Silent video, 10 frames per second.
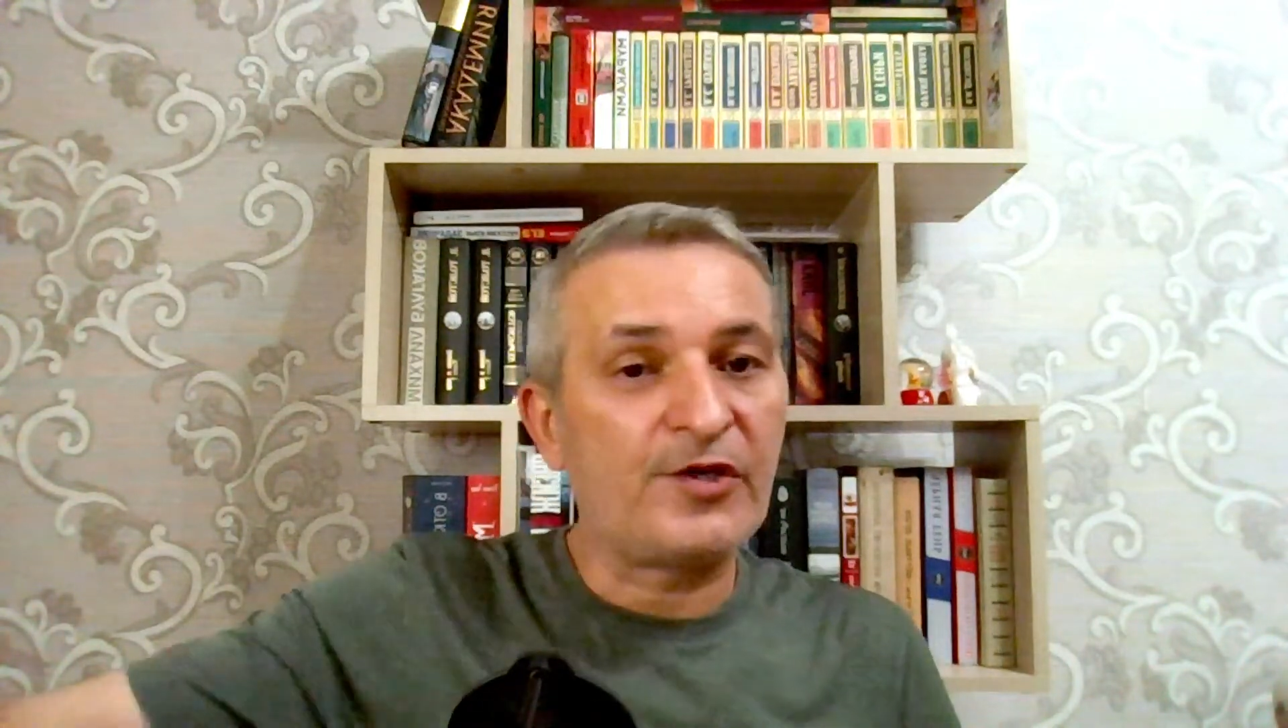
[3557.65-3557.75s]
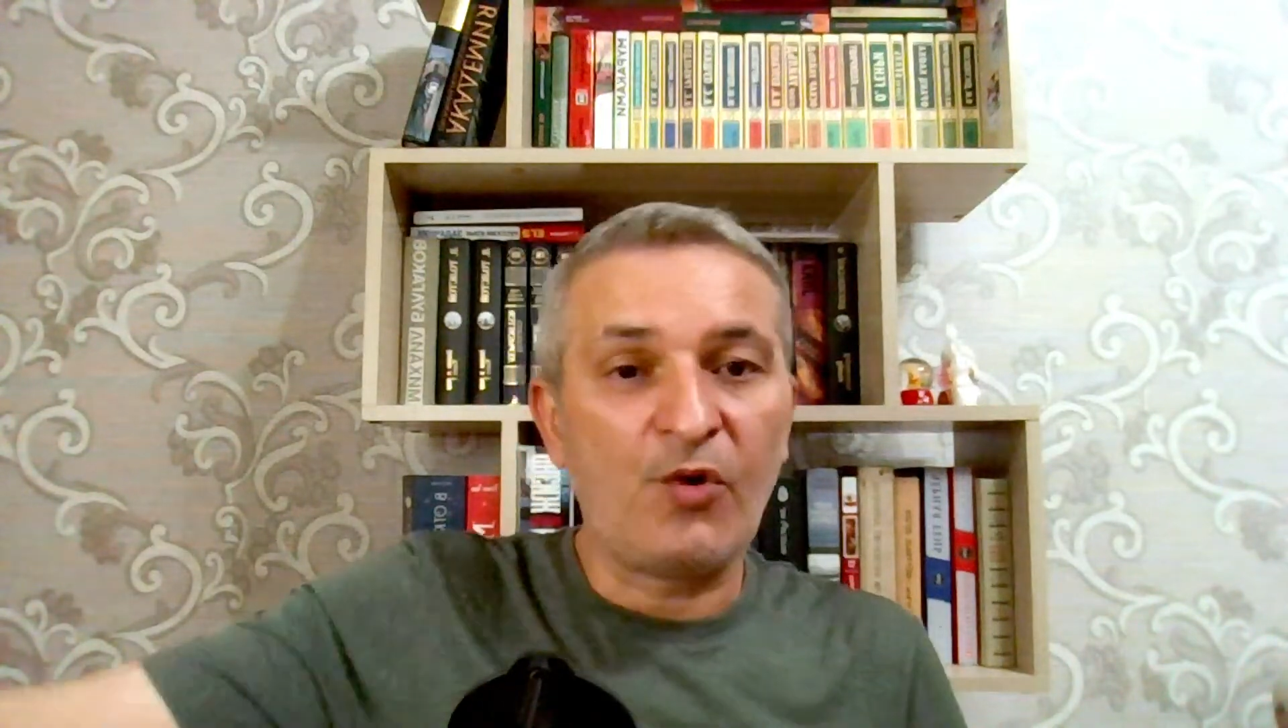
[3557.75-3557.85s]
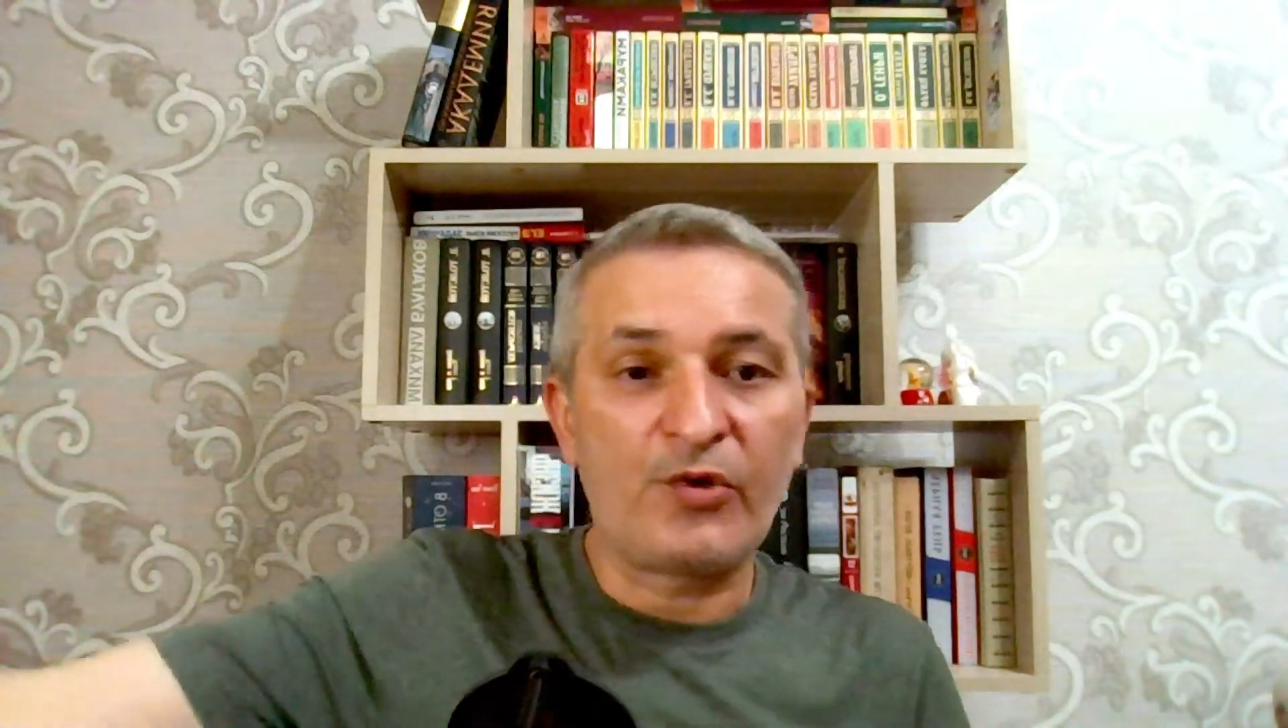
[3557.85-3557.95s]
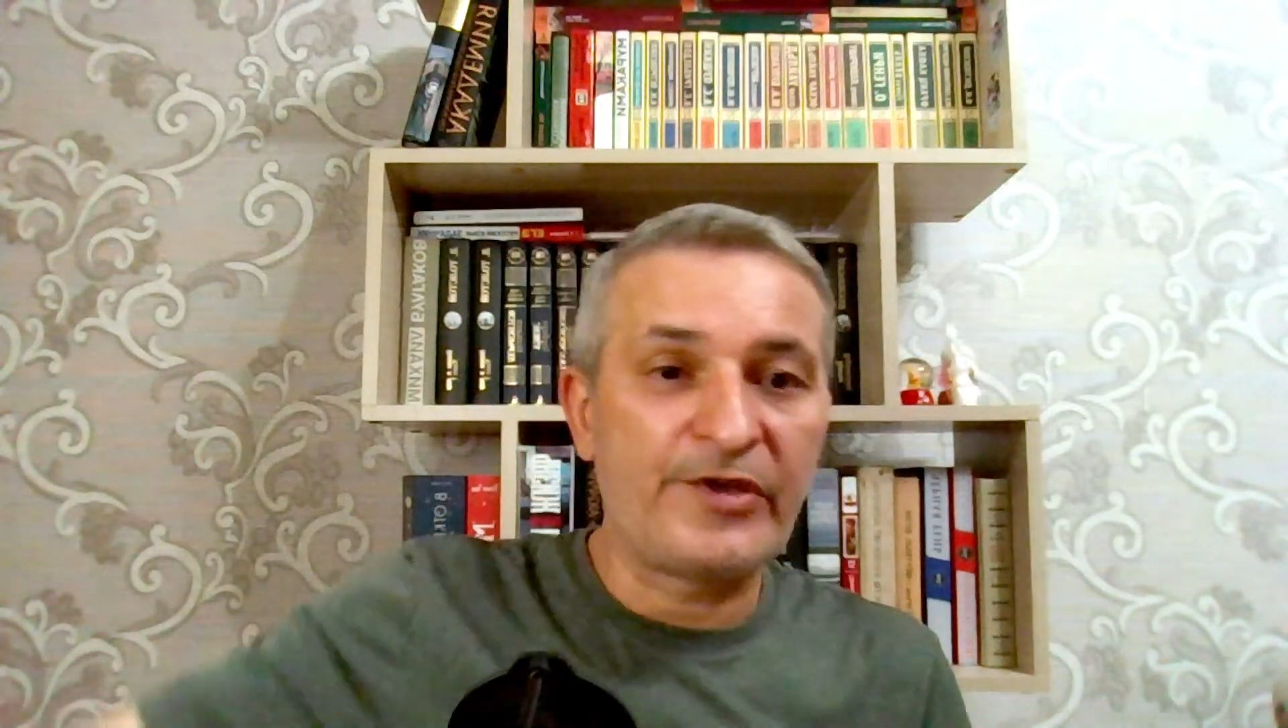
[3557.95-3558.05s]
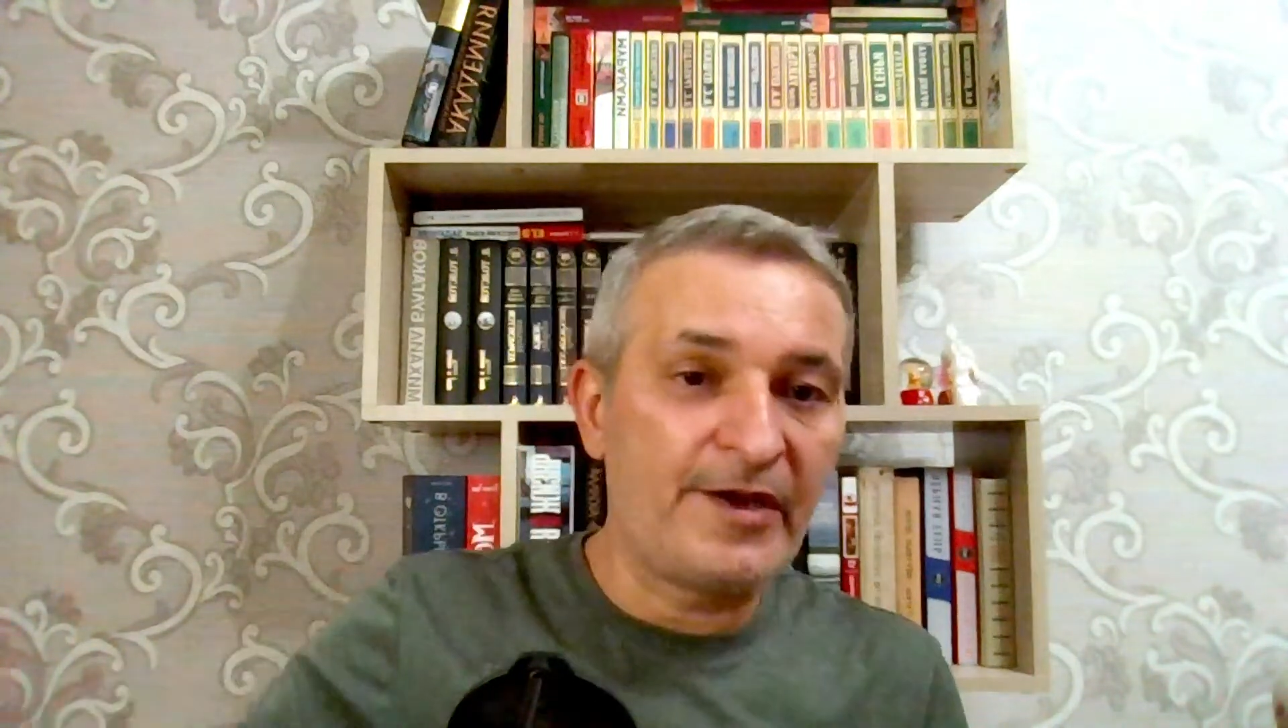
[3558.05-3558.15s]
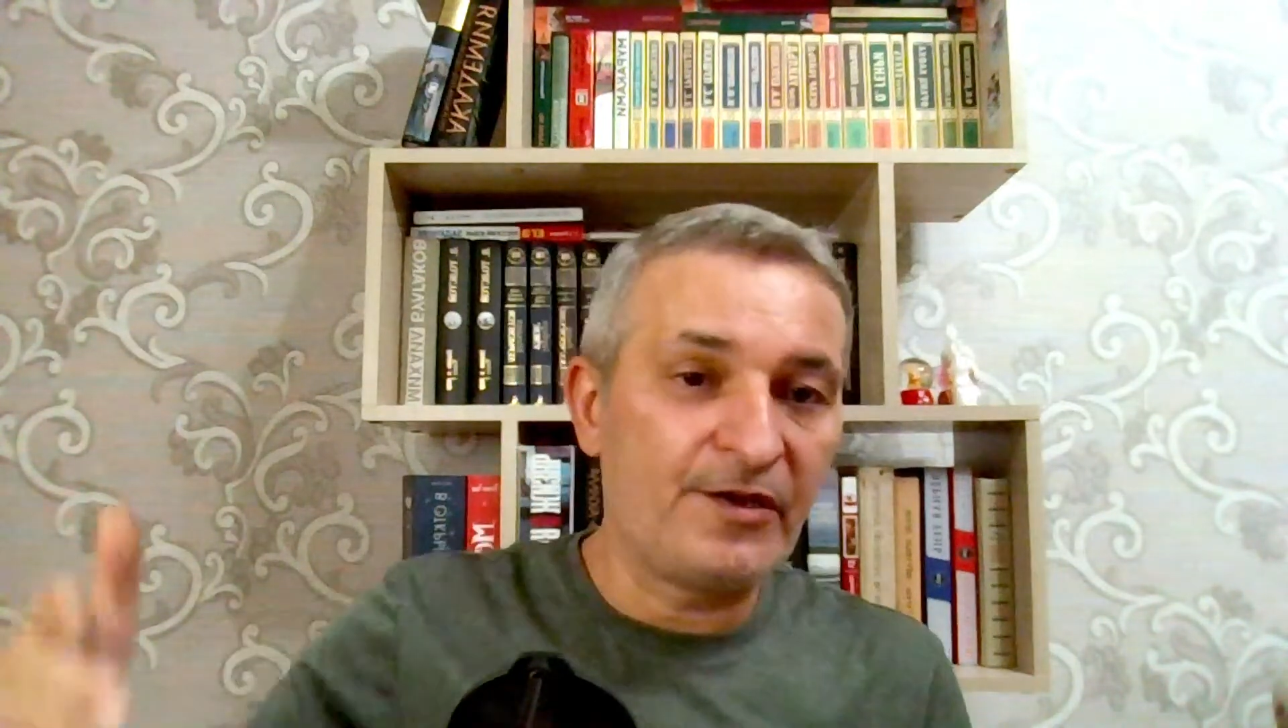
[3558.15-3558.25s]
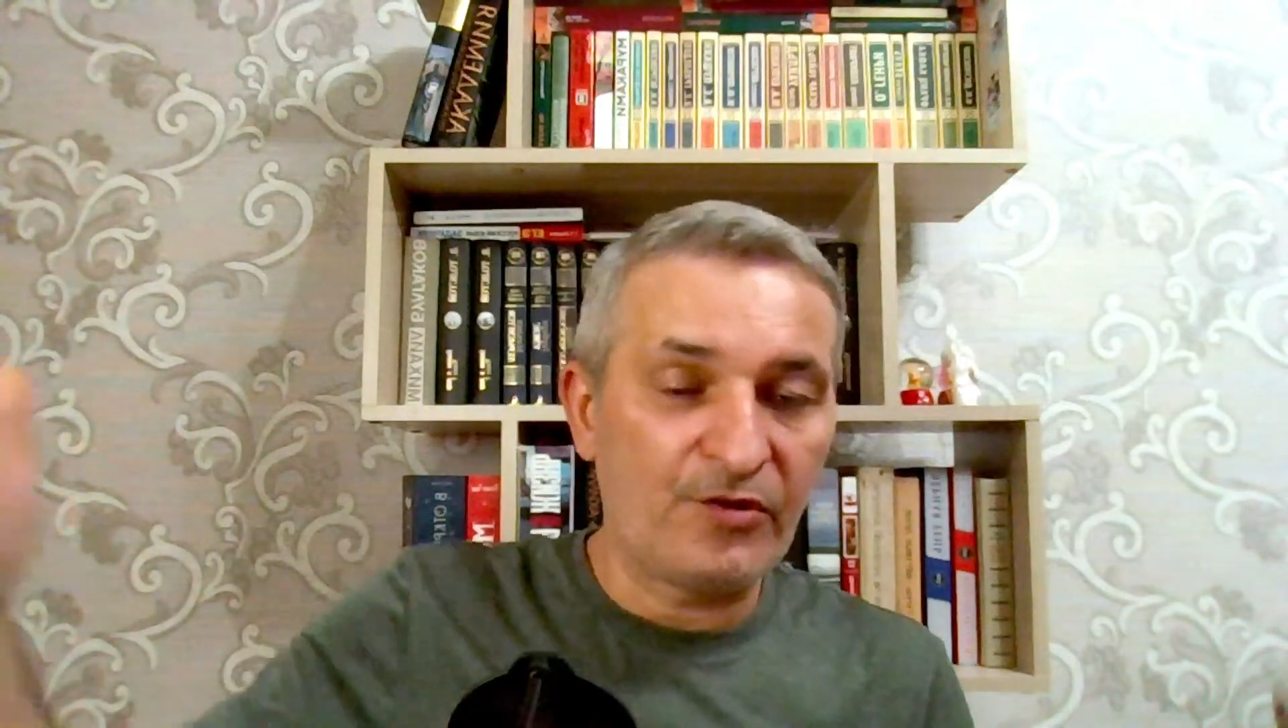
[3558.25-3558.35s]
or Senate